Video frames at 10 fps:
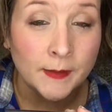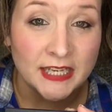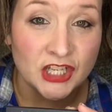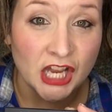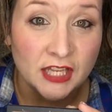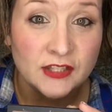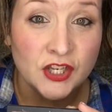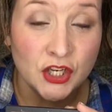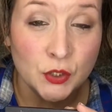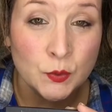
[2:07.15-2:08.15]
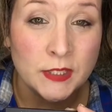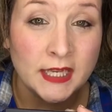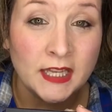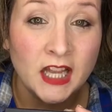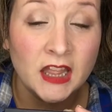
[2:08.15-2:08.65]
by just
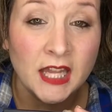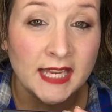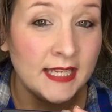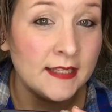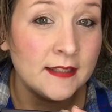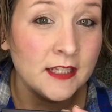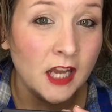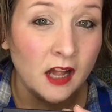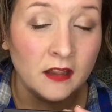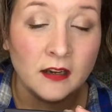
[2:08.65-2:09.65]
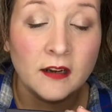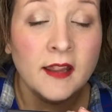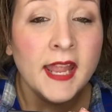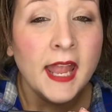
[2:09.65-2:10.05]
using the lightest color